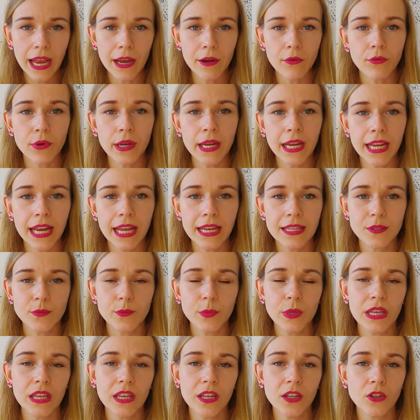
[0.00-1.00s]
I read as
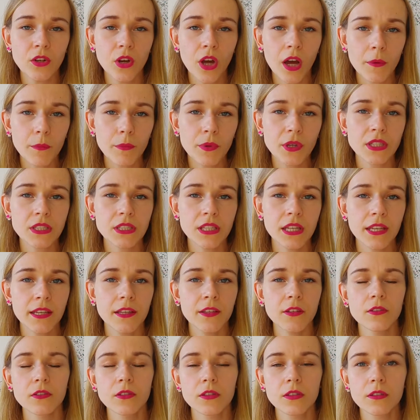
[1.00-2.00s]
being not
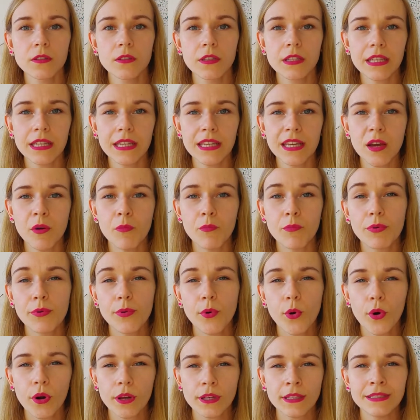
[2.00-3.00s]
particularly
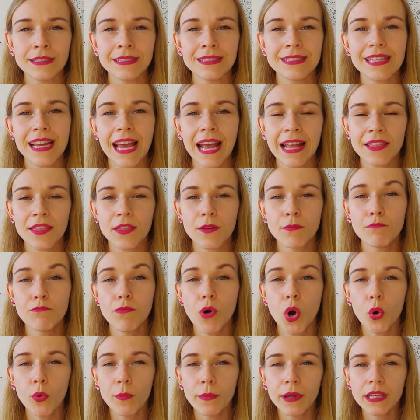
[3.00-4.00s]
important at the
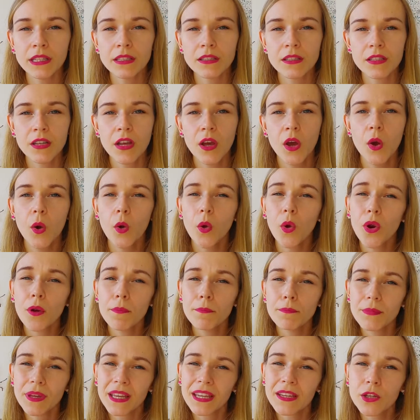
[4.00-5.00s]
moment,
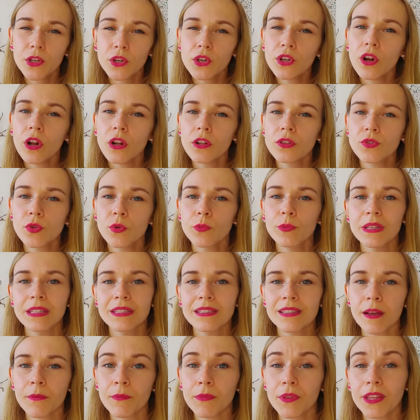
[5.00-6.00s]
or it could also be
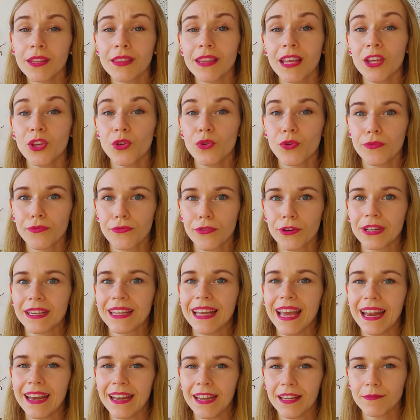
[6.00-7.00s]
something that you're
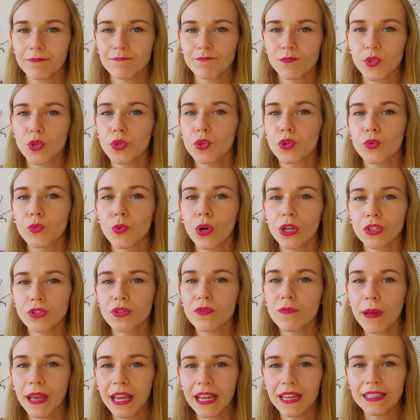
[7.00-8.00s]
forgetting. So you want
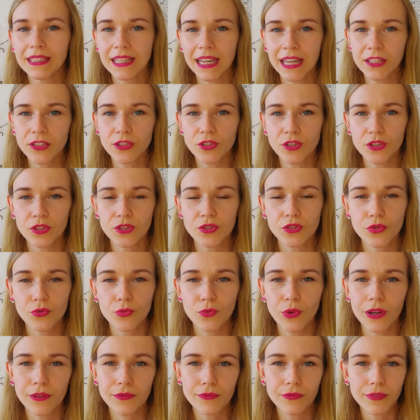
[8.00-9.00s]
to pay attention to
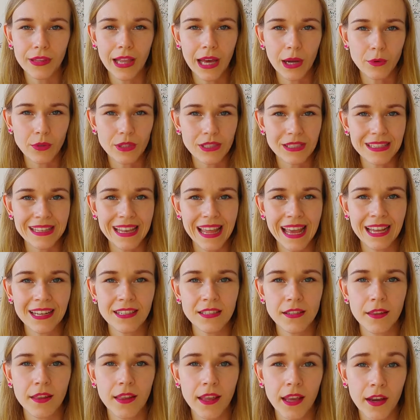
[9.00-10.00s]
what flowers
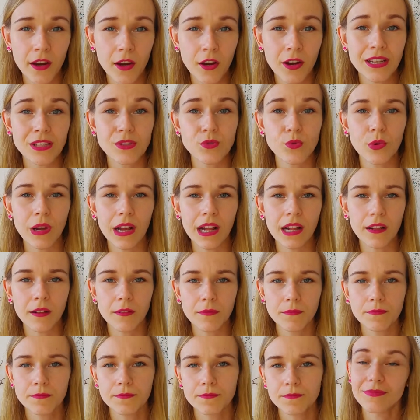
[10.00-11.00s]
land there as
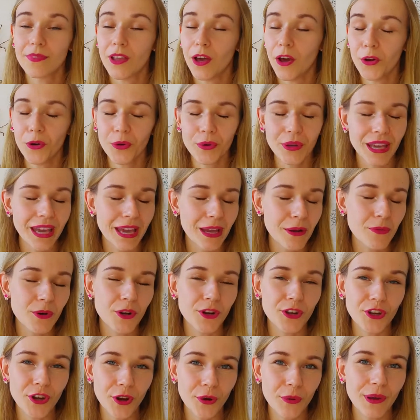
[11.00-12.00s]
well. Okay,
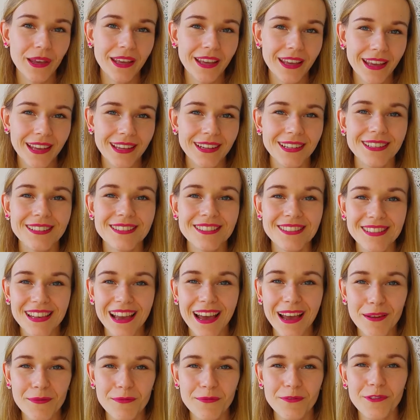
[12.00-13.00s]
we're going in. It's
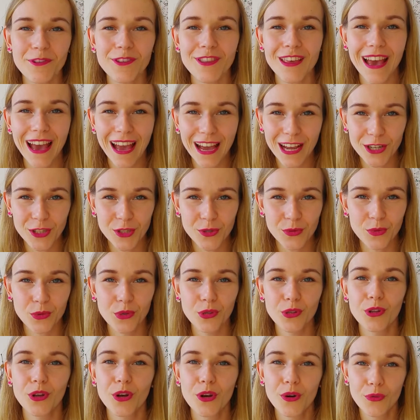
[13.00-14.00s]
time for the
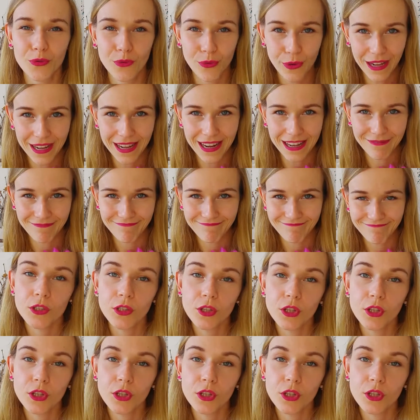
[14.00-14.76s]
actual reading.